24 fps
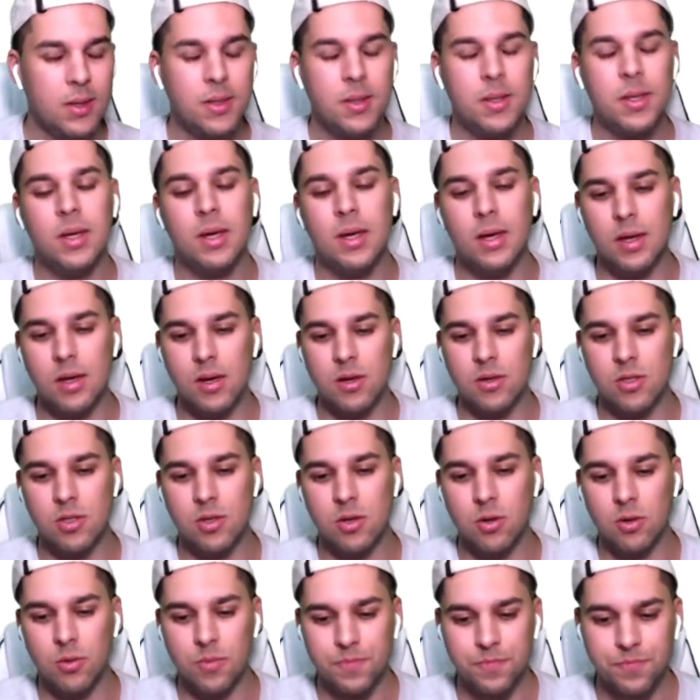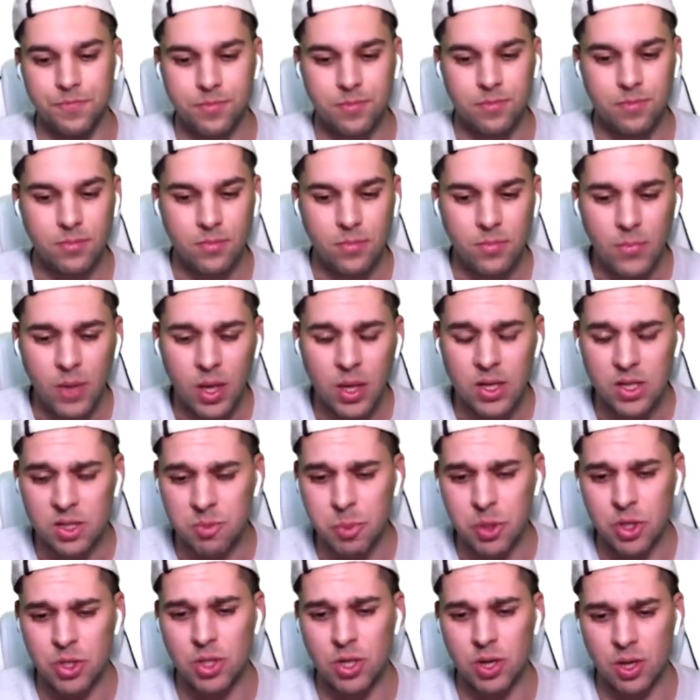on. So
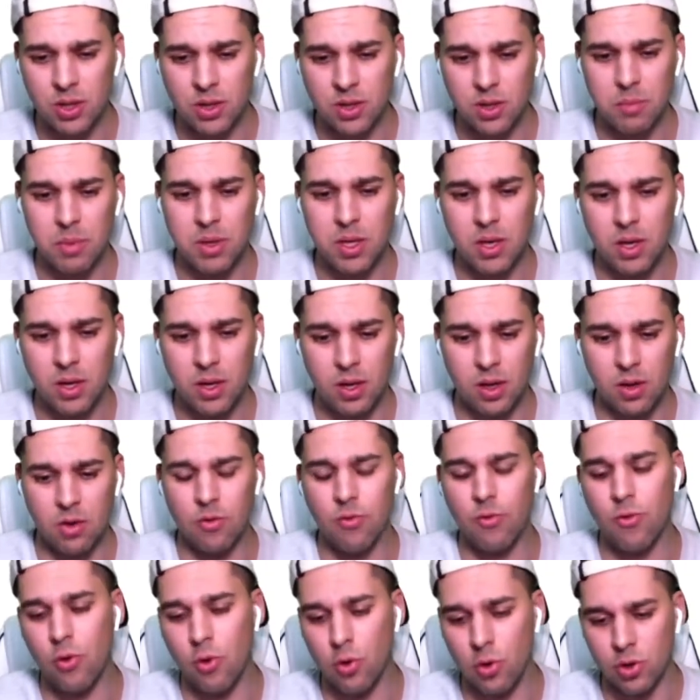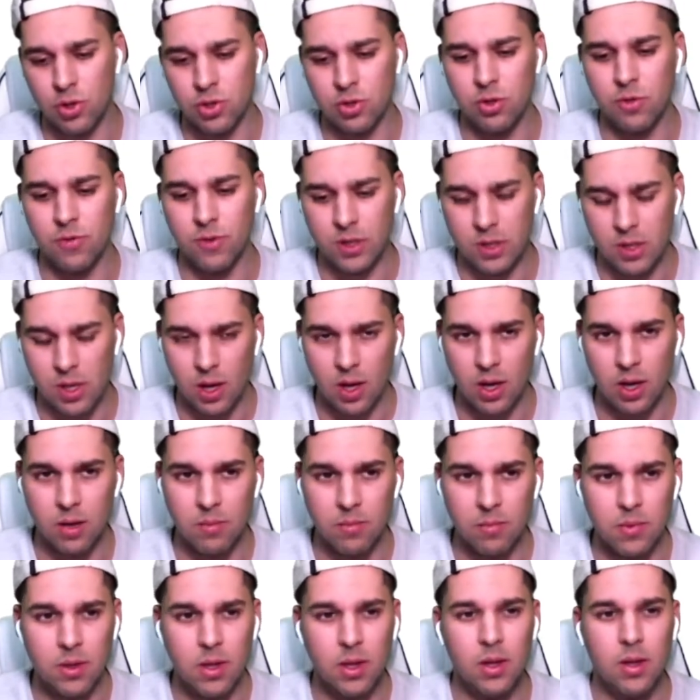especially in the beginning, of course, over time,
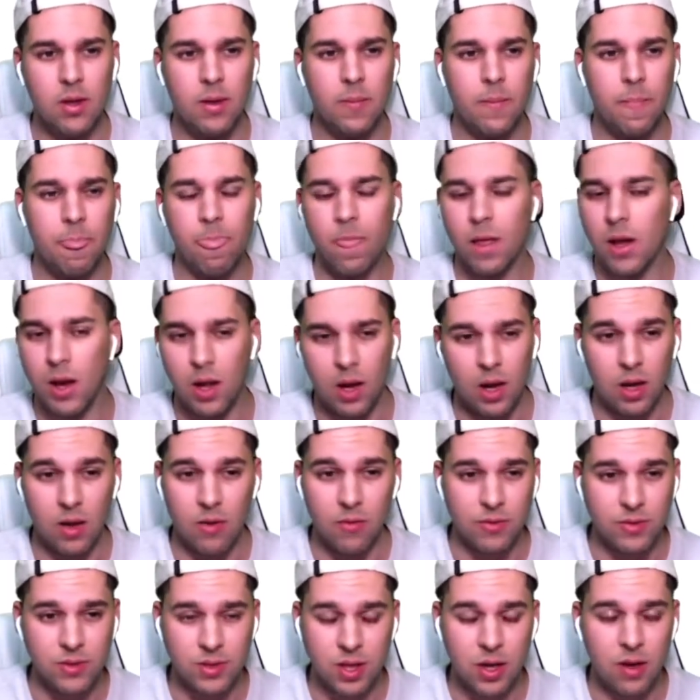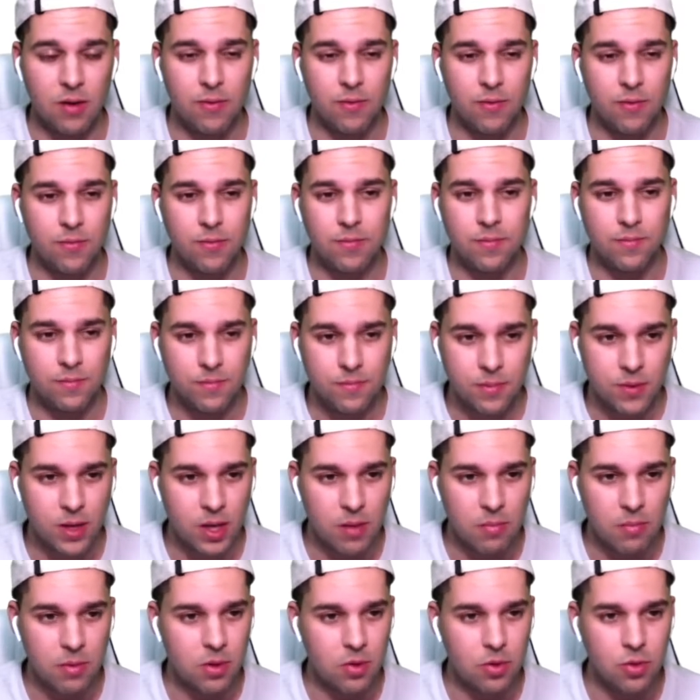a lot of stuff can be
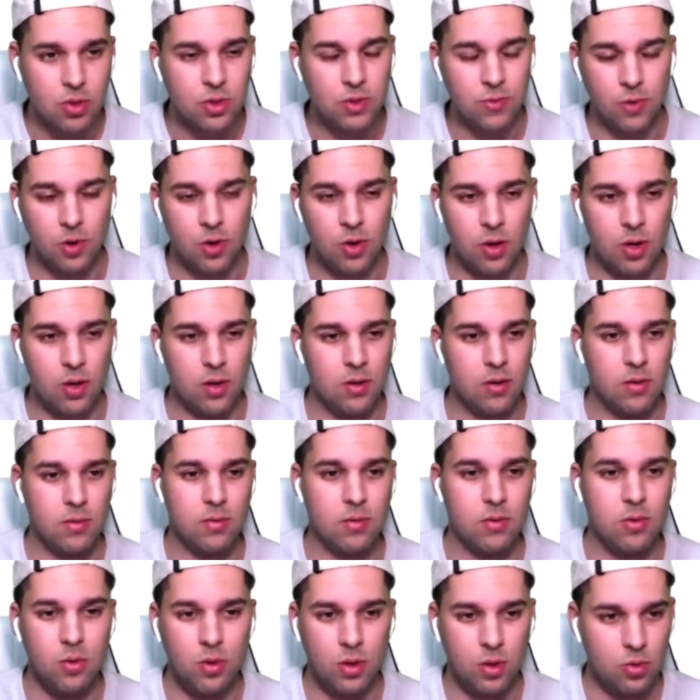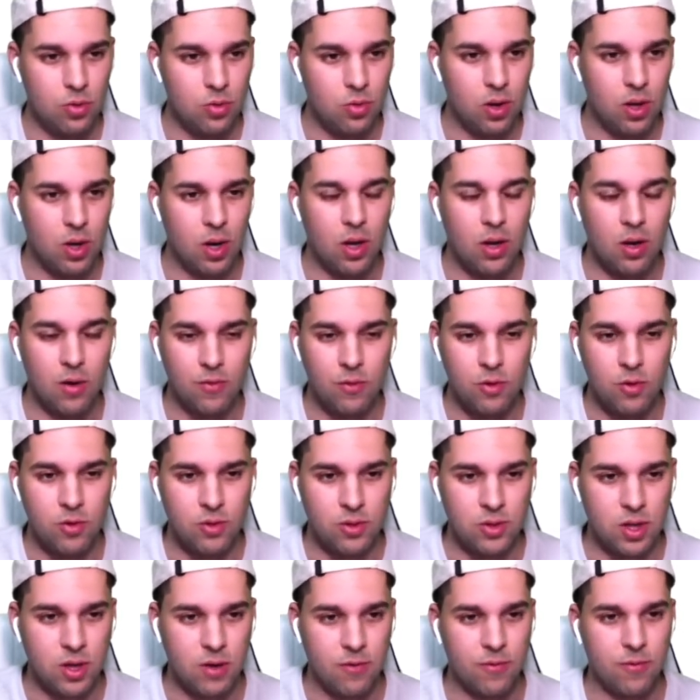useful and you can do a lot of new
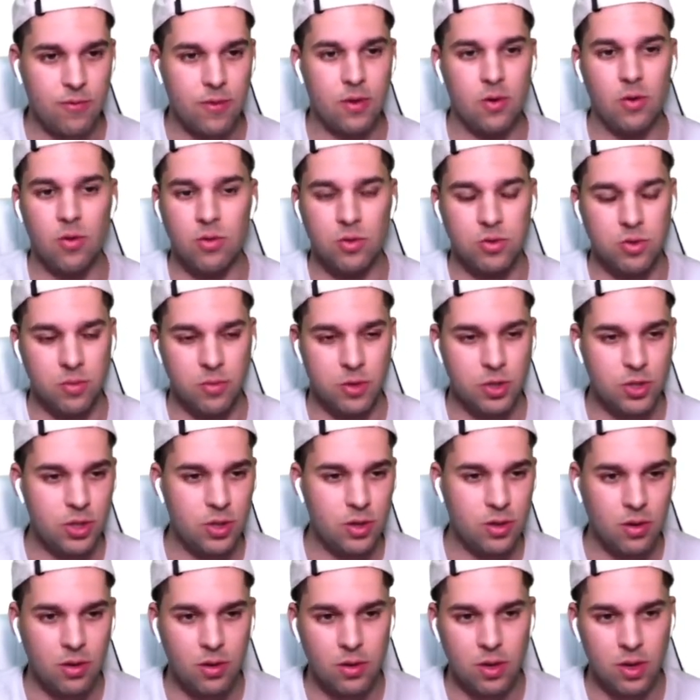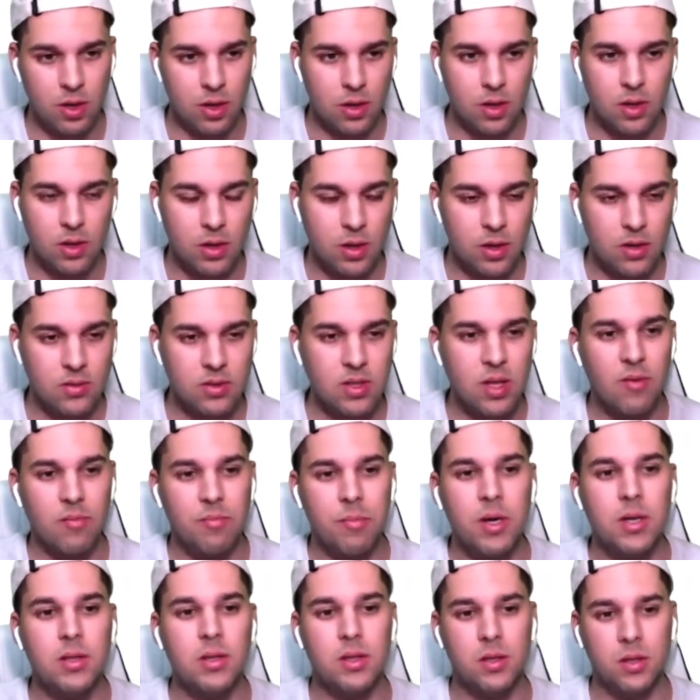stuff, and also machine learning and that kind of stuff.
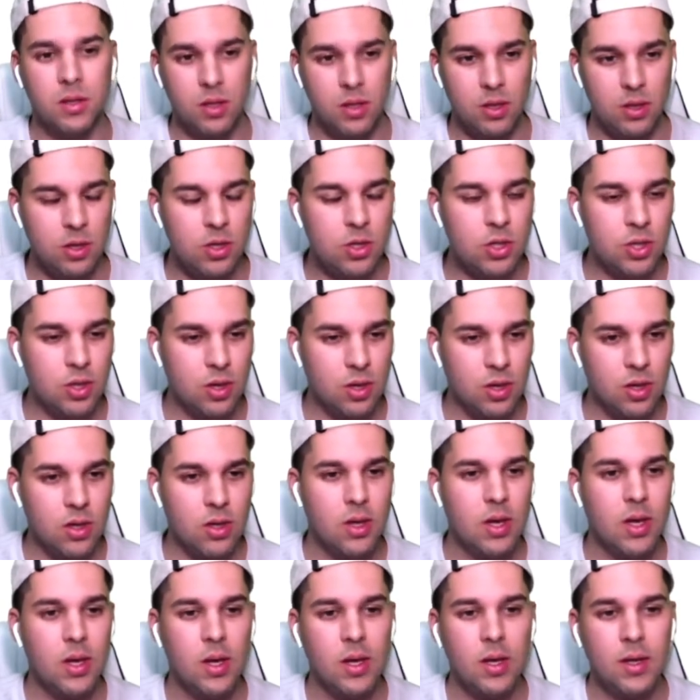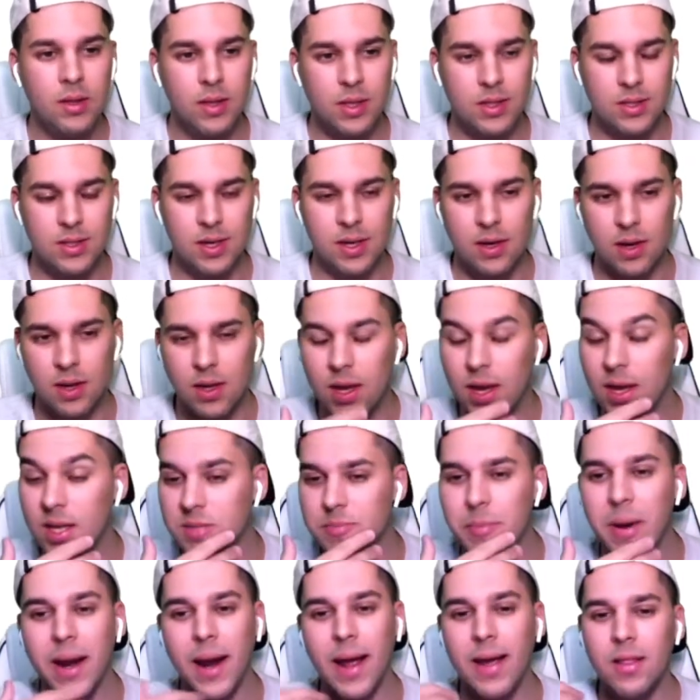But initially, that's not a case.
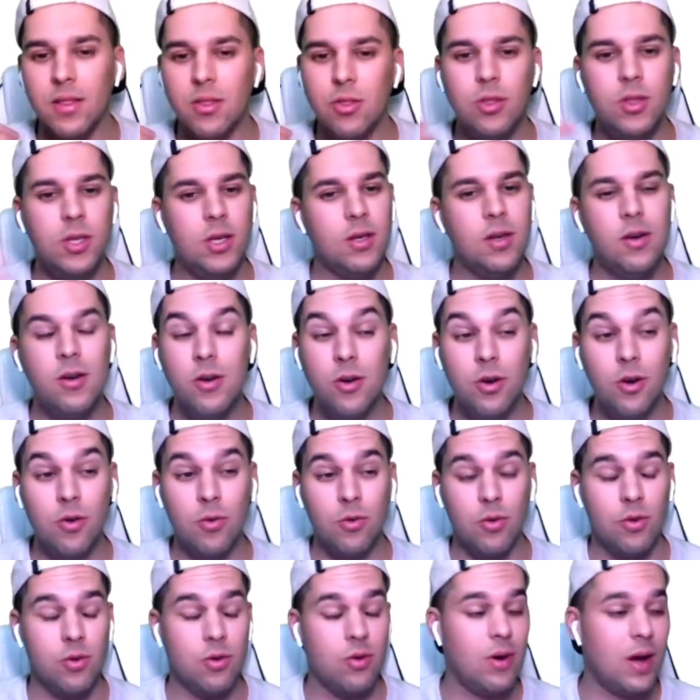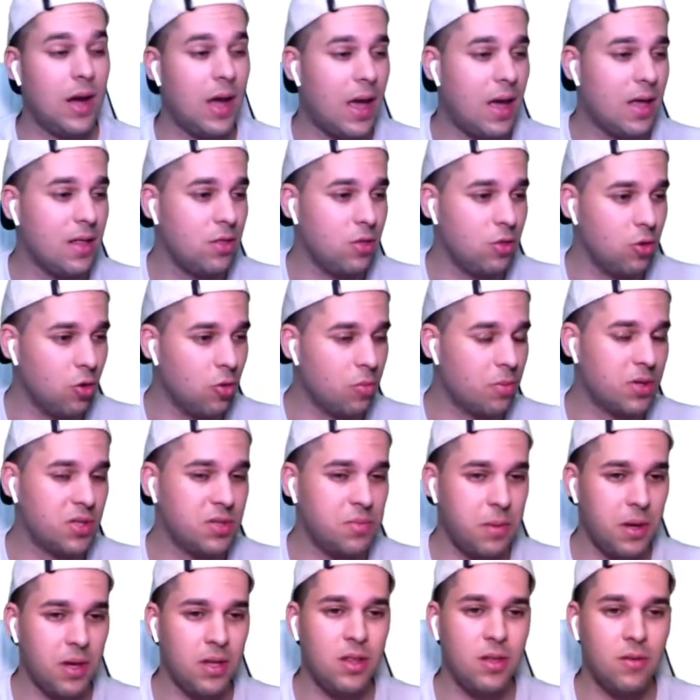But I didn't know. I had no
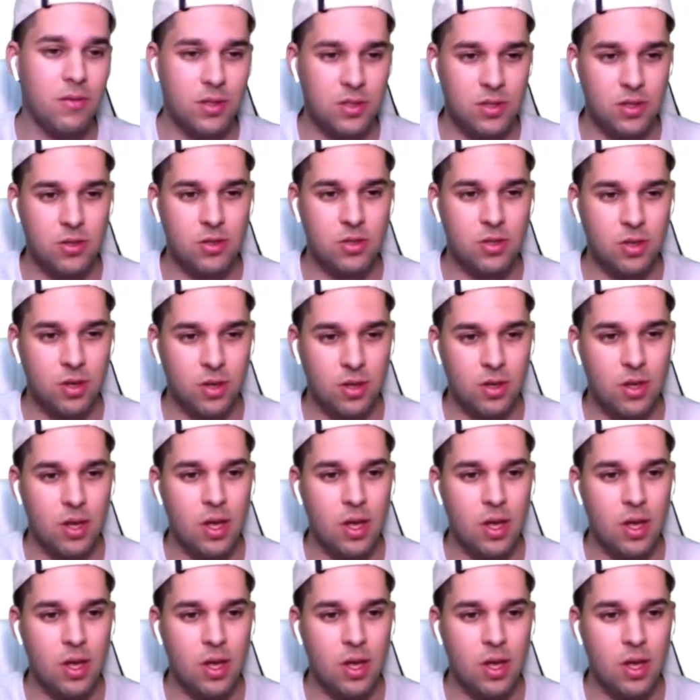perspective essentially.